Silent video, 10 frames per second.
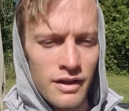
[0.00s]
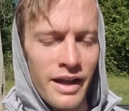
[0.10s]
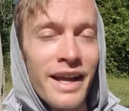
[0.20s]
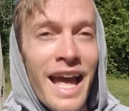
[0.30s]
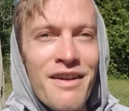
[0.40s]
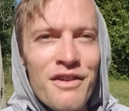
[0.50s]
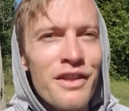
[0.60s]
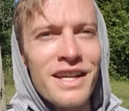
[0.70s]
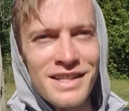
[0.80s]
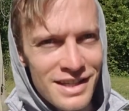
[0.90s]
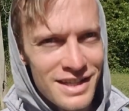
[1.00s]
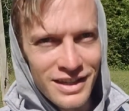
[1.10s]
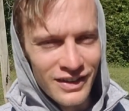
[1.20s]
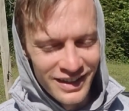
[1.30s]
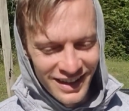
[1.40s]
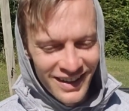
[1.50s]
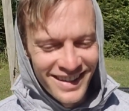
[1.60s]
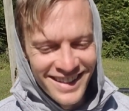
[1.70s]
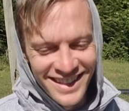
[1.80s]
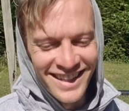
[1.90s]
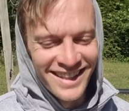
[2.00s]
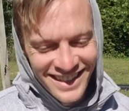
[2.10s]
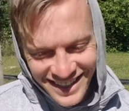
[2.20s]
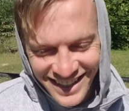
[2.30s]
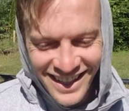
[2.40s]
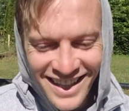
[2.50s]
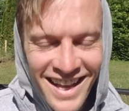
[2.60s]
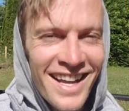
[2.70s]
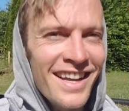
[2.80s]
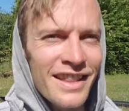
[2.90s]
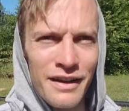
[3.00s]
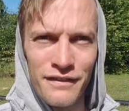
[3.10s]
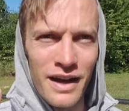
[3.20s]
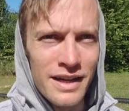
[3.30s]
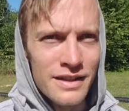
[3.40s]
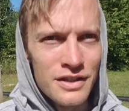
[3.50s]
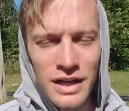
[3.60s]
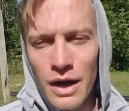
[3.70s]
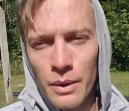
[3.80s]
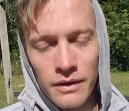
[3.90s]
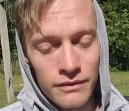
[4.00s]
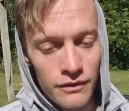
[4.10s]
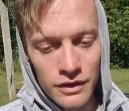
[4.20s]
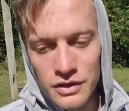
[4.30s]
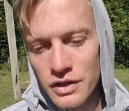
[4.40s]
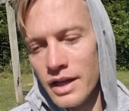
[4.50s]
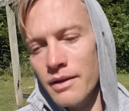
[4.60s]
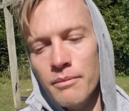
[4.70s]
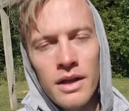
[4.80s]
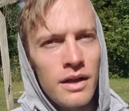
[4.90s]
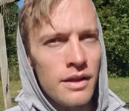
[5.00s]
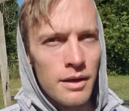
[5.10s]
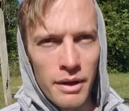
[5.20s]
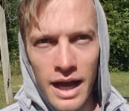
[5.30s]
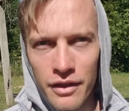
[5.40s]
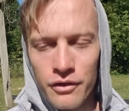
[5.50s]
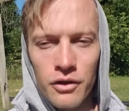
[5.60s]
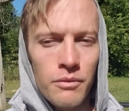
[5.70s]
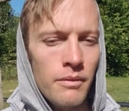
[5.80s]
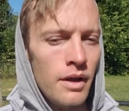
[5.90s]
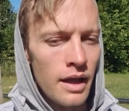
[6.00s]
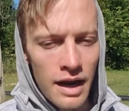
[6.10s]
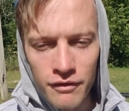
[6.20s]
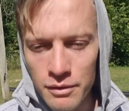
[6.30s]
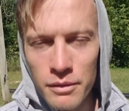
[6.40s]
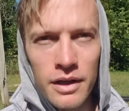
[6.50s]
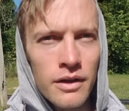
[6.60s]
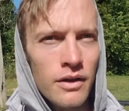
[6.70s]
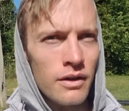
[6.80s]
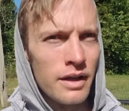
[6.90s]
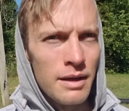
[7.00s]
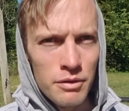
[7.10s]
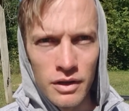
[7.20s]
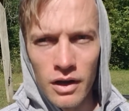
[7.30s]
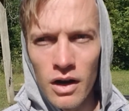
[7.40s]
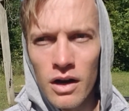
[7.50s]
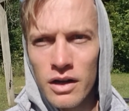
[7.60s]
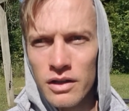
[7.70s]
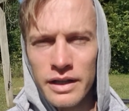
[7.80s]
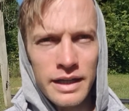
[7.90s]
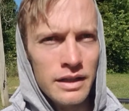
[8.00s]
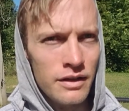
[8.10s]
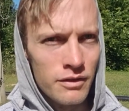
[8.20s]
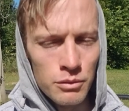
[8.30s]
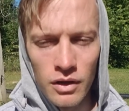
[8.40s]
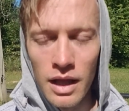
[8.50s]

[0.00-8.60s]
like everything's a deal, you know? Like finding the shower for the gym, the bathroom, every meal, keeping the car clean and livable.